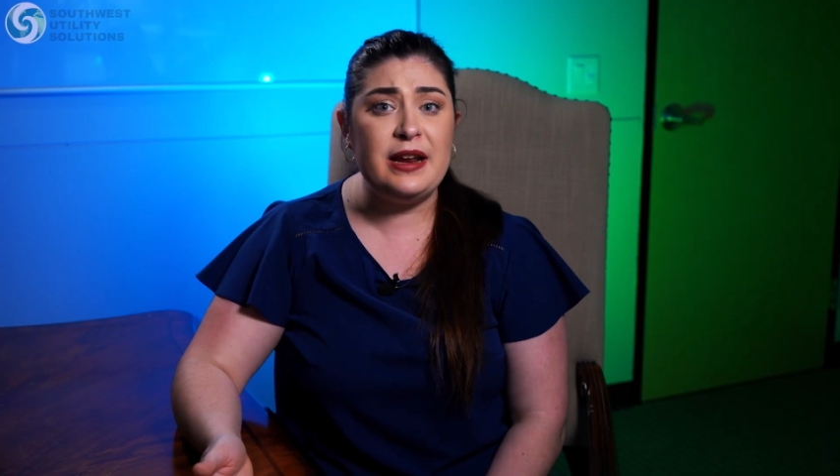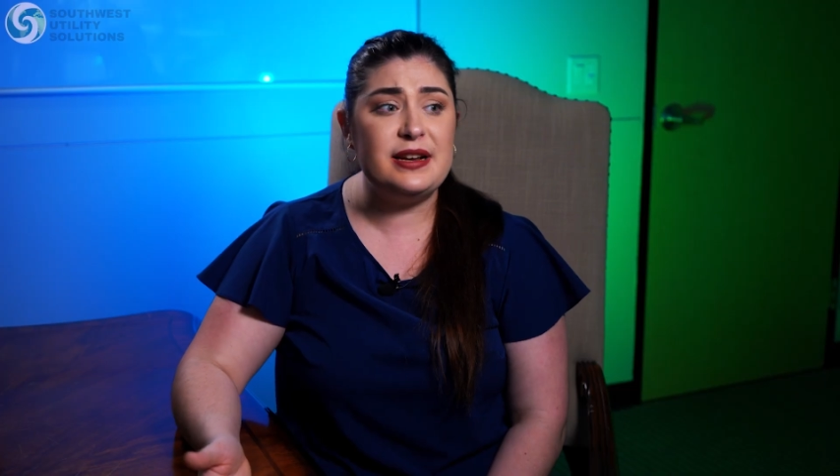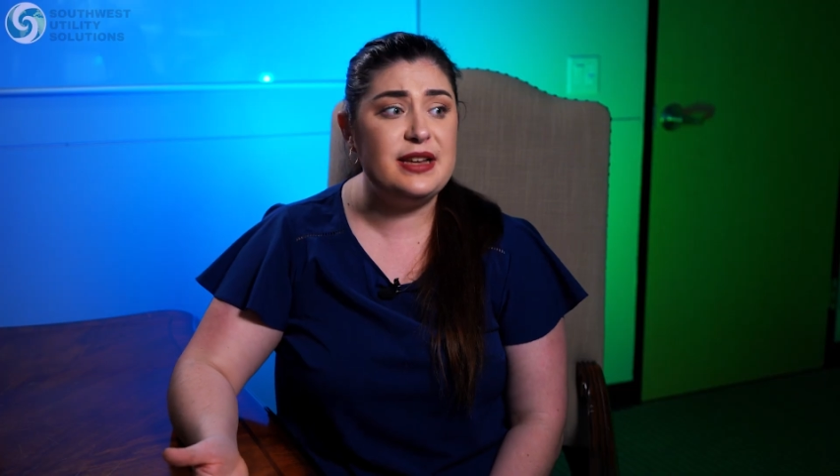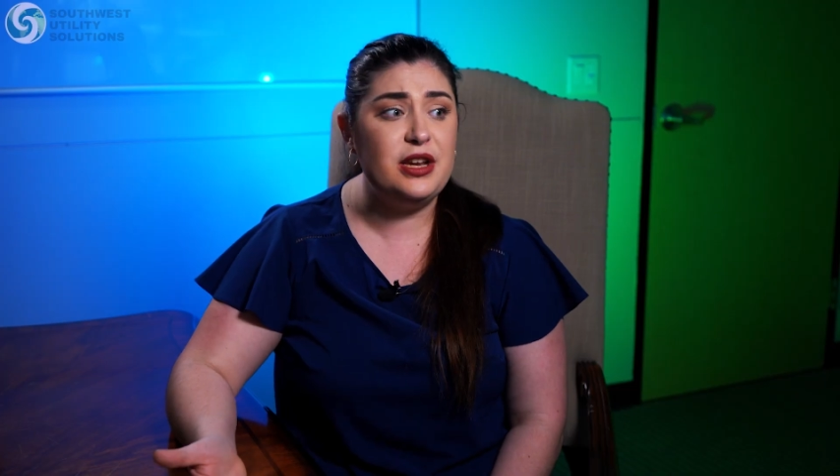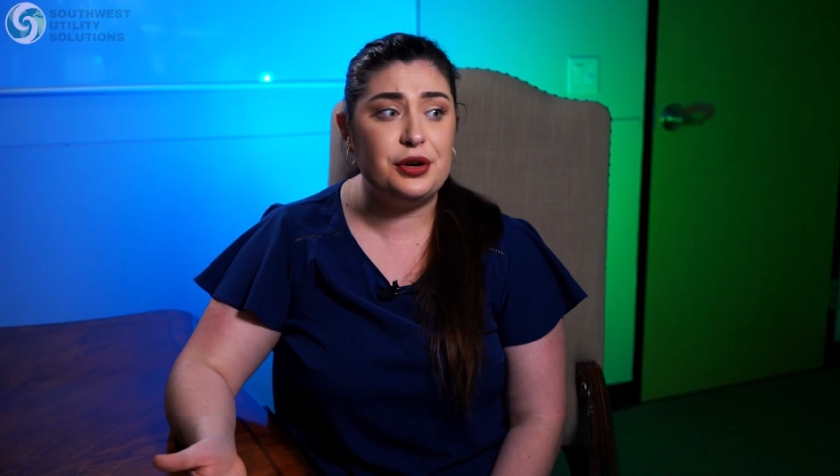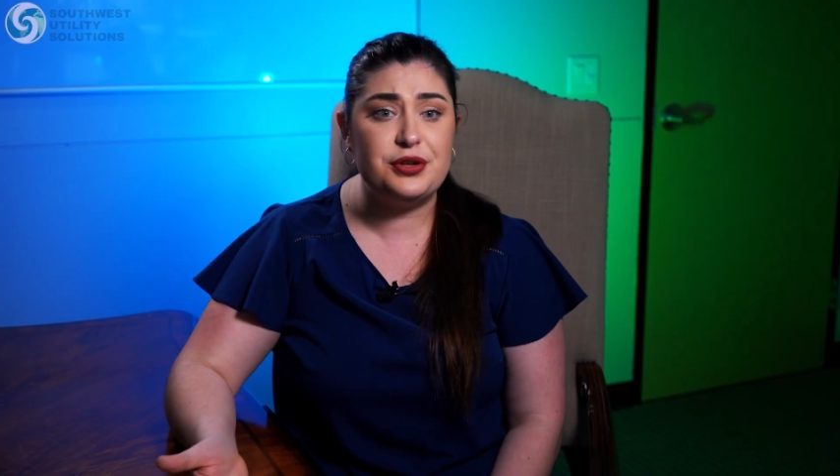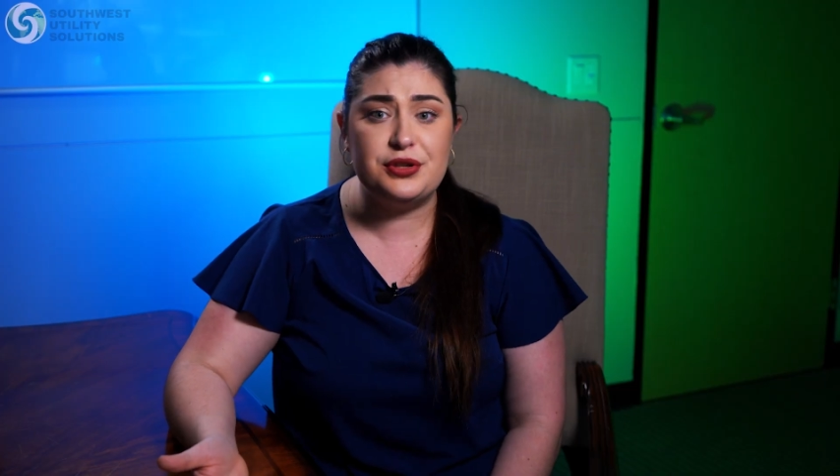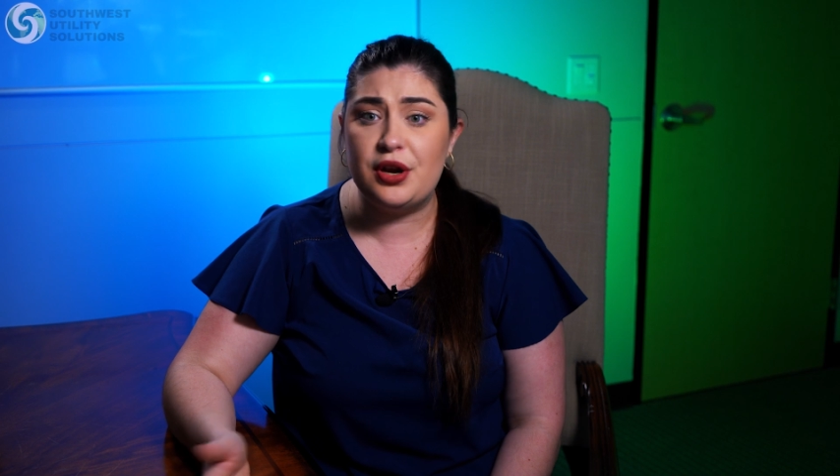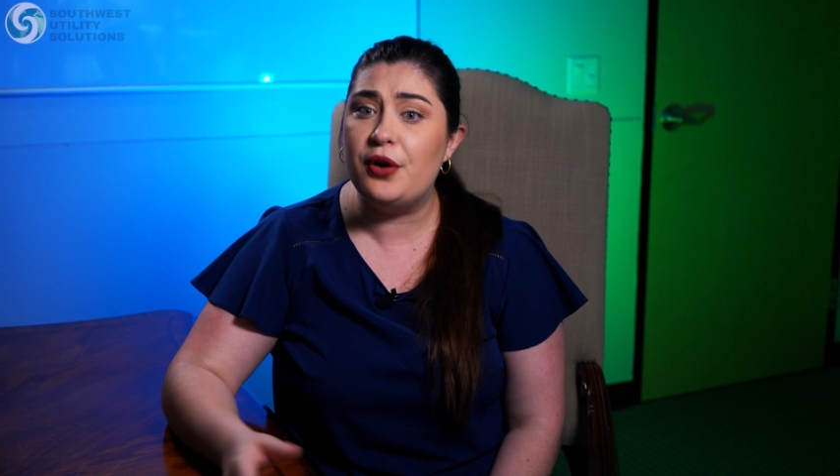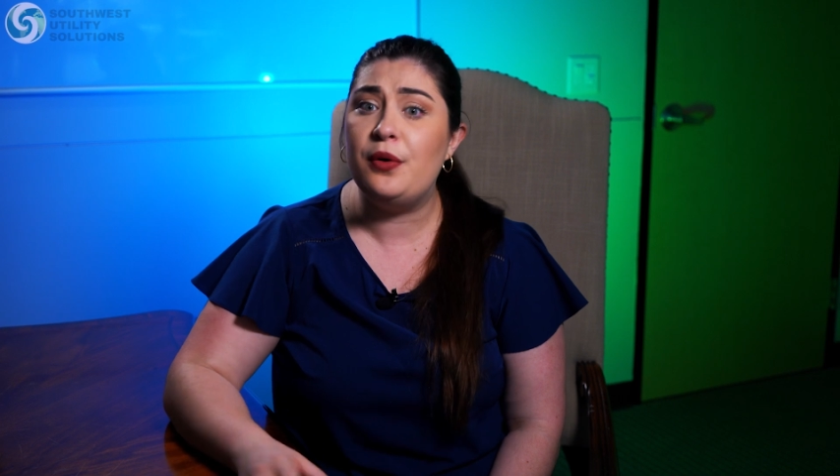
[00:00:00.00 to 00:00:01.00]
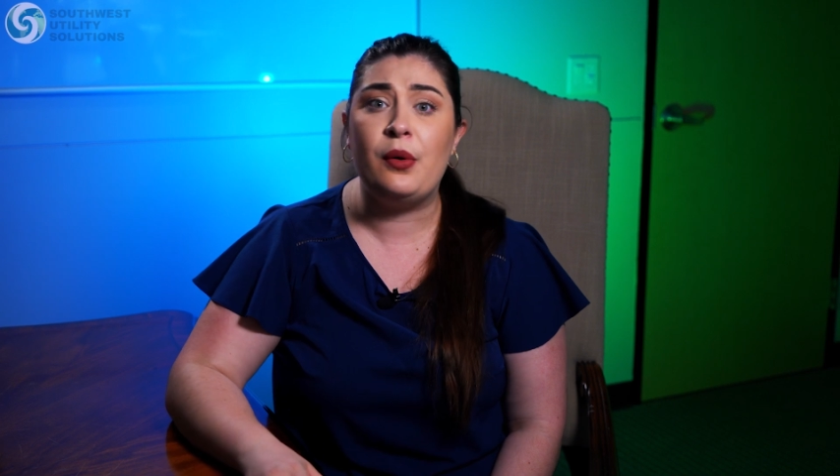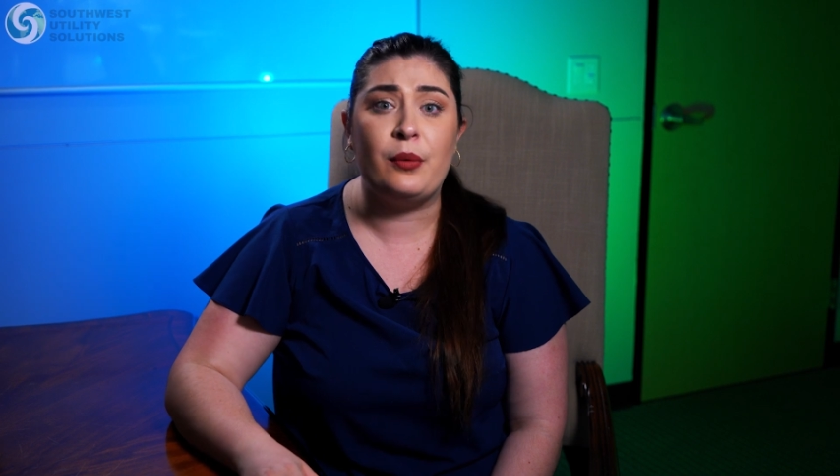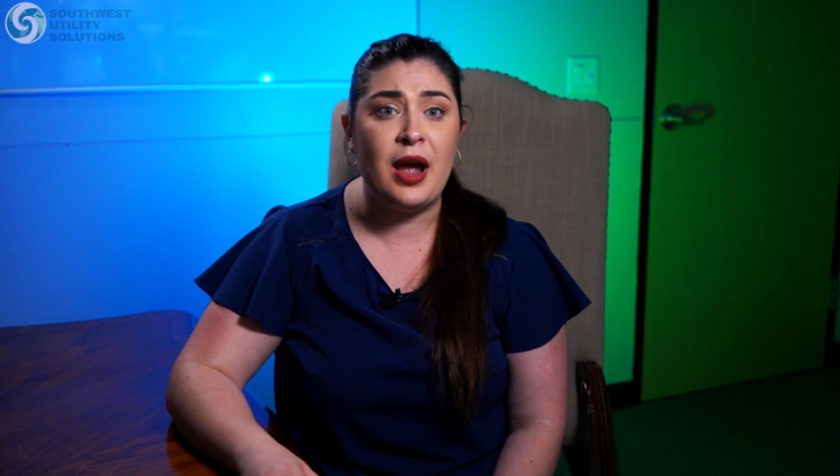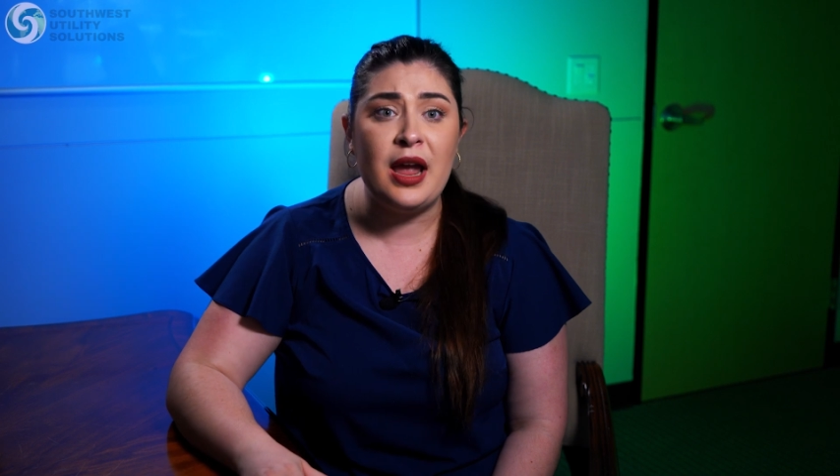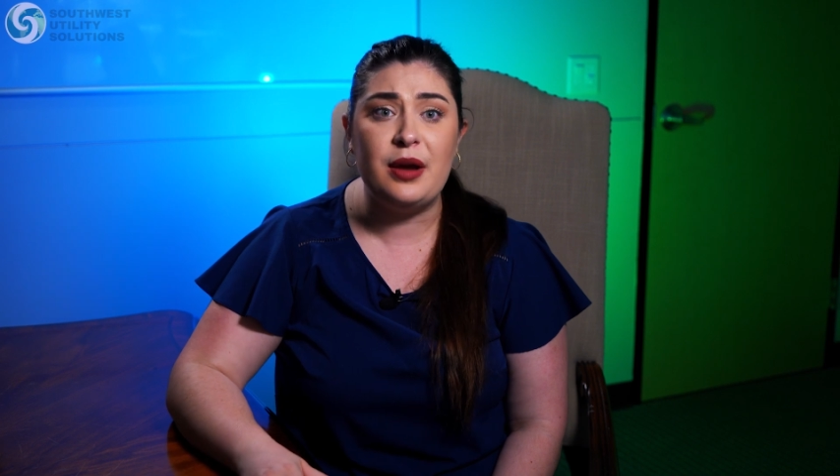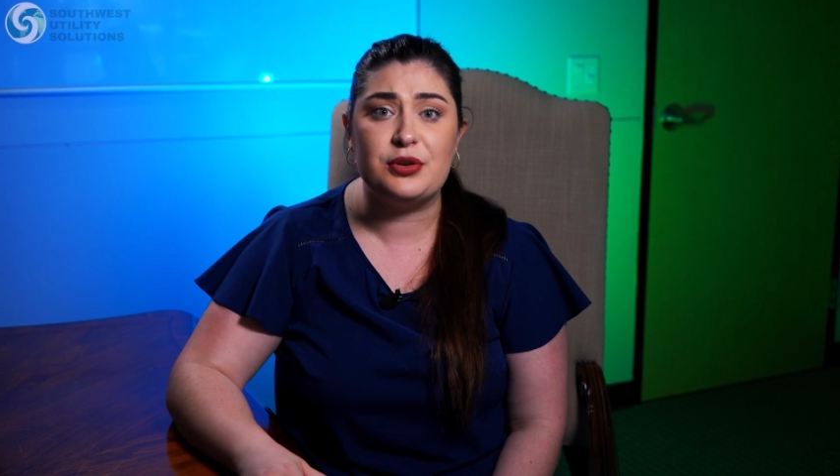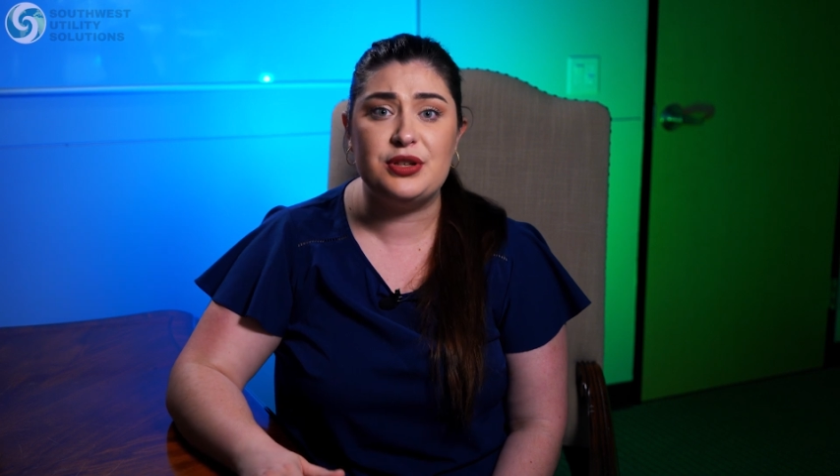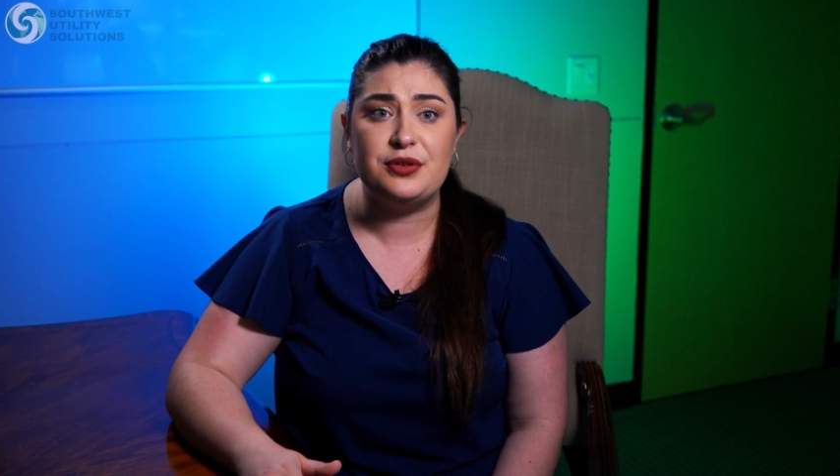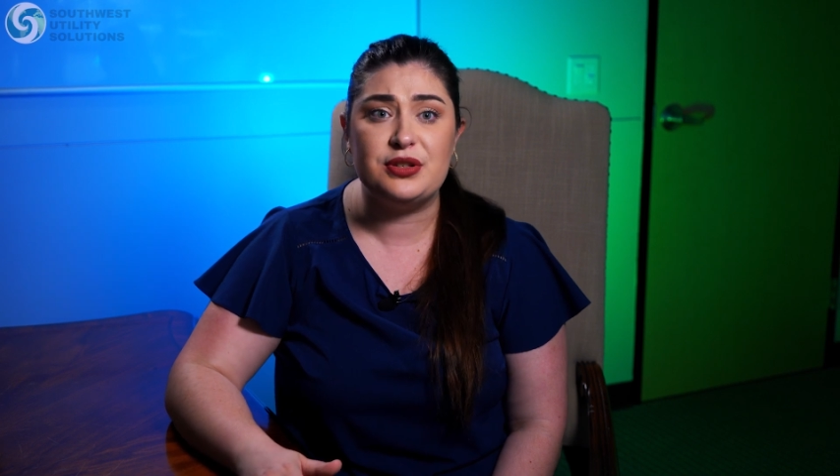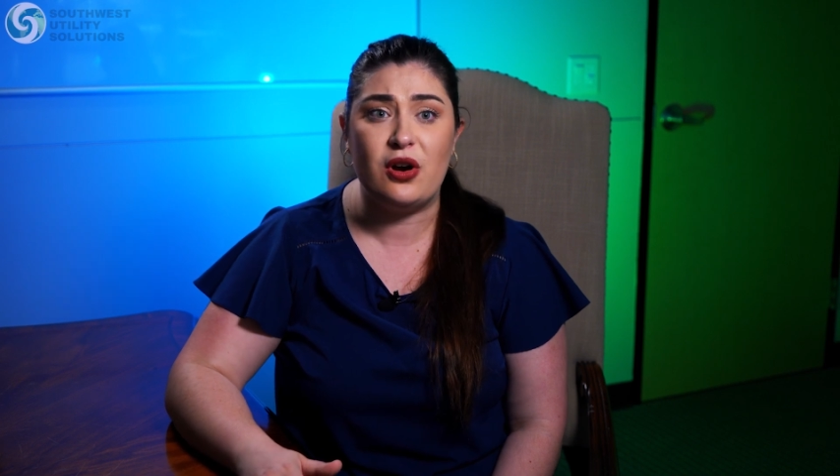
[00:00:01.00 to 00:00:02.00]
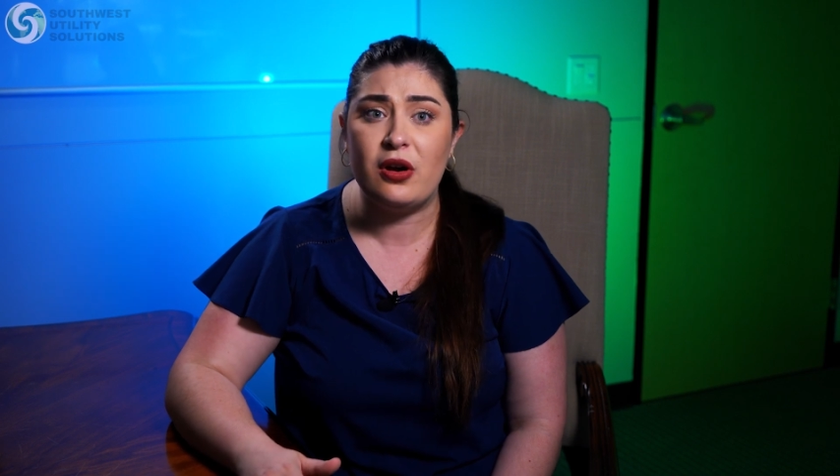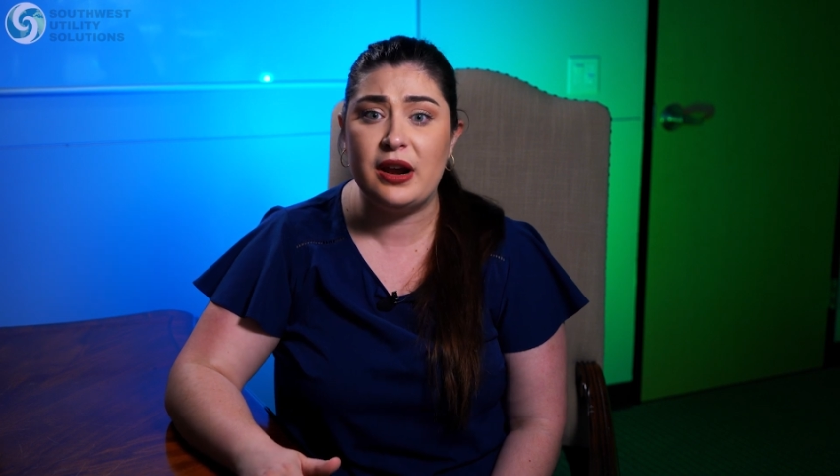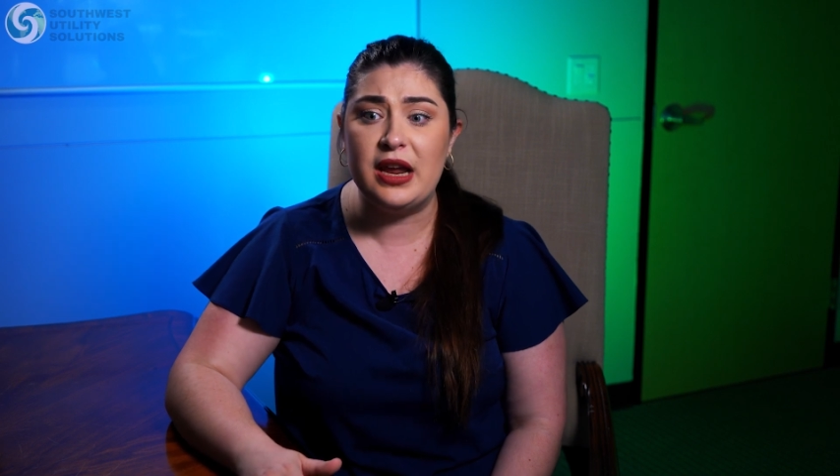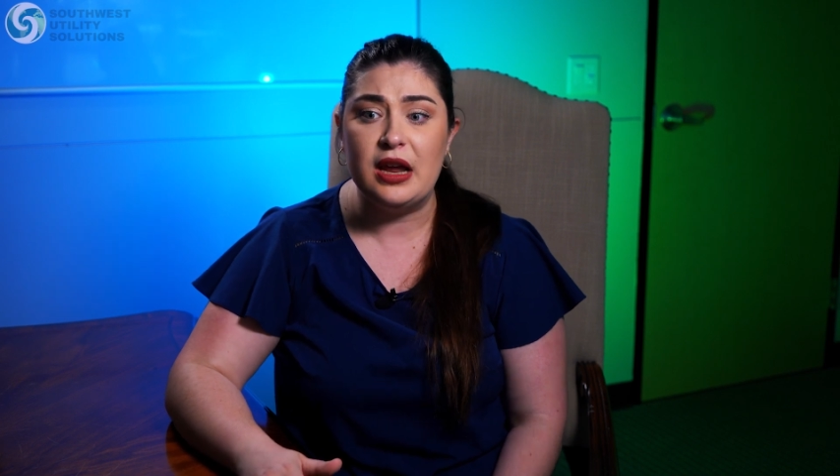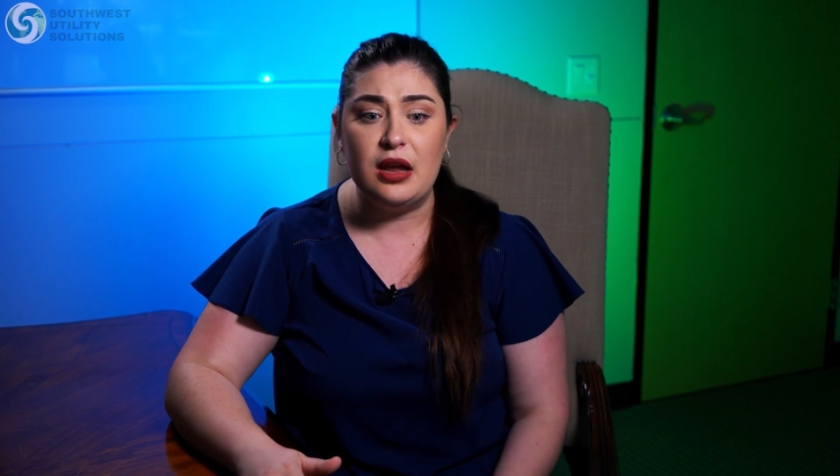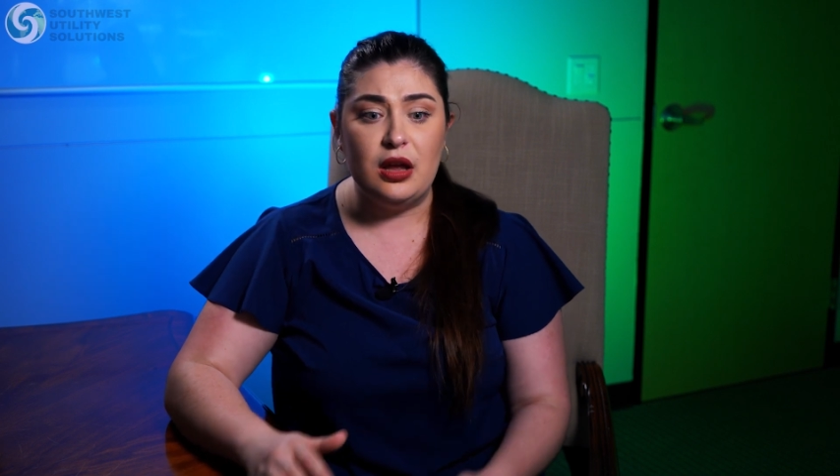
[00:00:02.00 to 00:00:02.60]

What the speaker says: had to say, you're so right, we're so sorry.